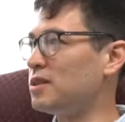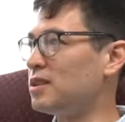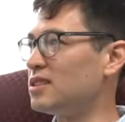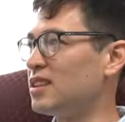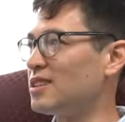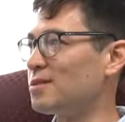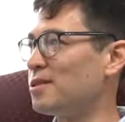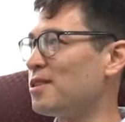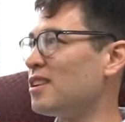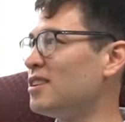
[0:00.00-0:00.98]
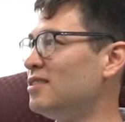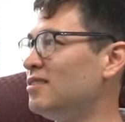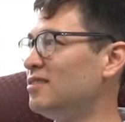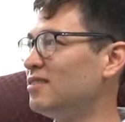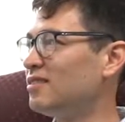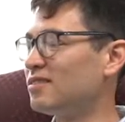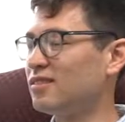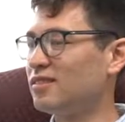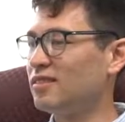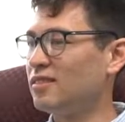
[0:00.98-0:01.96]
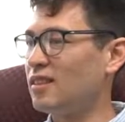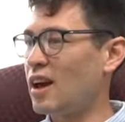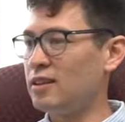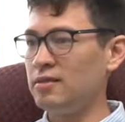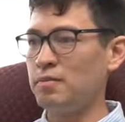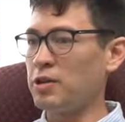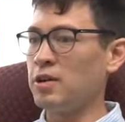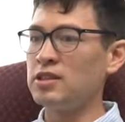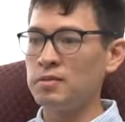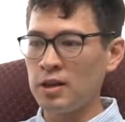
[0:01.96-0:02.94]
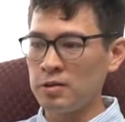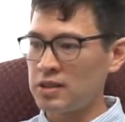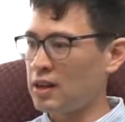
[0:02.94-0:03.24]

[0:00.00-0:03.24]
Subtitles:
because that's where my resume was.